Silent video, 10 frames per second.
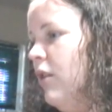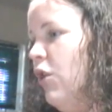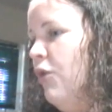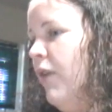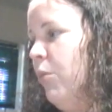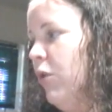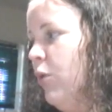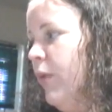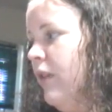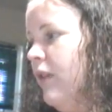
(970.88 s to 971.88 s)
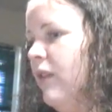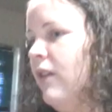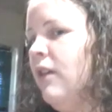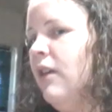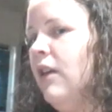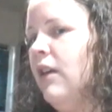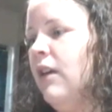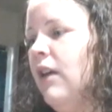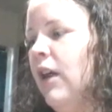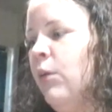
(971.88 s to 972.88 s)
November quilt,
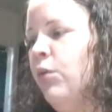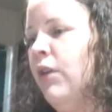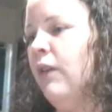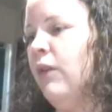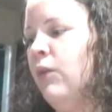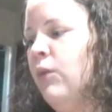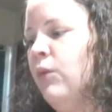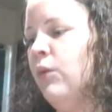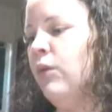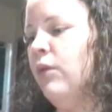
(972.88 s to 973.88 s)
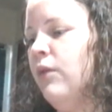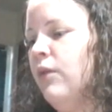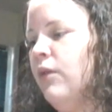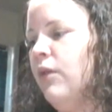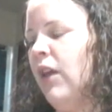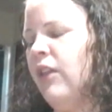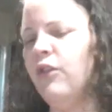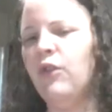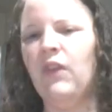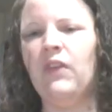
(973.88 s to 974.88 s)
and pretty soon I
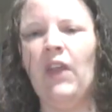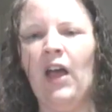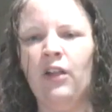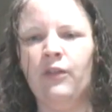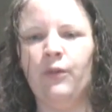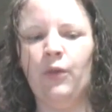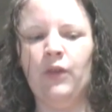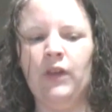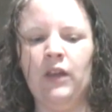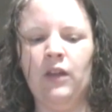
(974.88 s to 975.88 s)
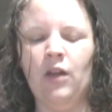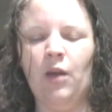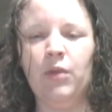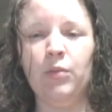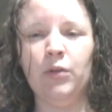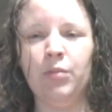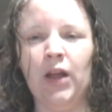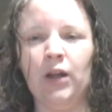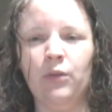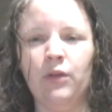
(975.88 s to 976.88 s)
think there's a sal for the Hummingbird
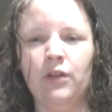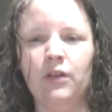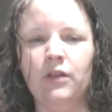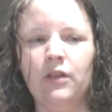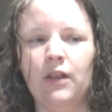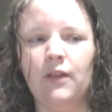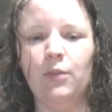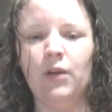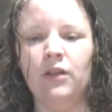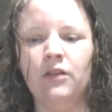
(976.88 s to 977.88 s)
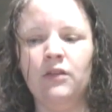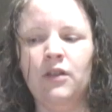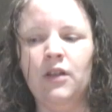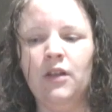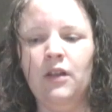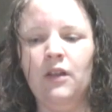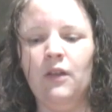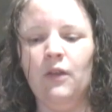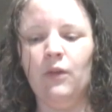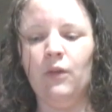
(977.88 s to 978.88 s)
Blackwork as well.
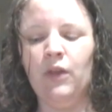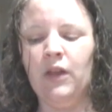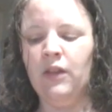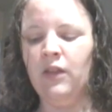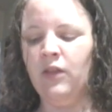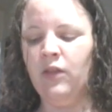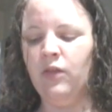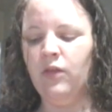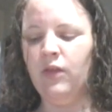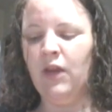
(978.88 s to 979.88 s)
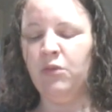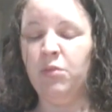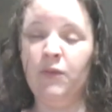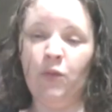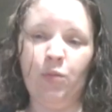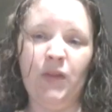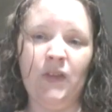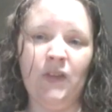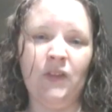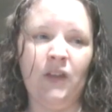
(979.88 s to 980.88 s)
So then that will be 4
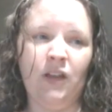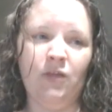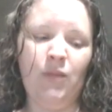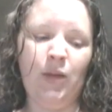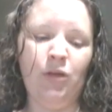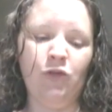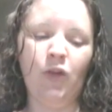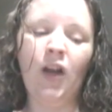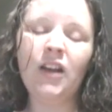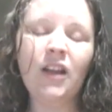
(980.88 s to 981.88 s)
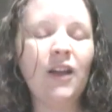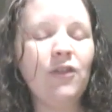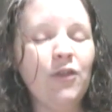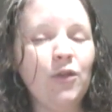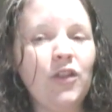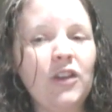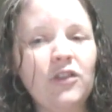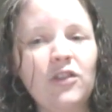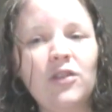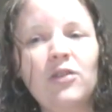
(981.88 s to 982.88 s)
pieces. I could maybe try to have a
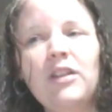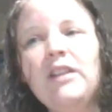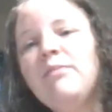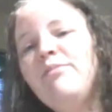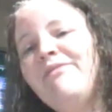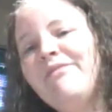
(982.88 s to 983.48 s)
rotation going.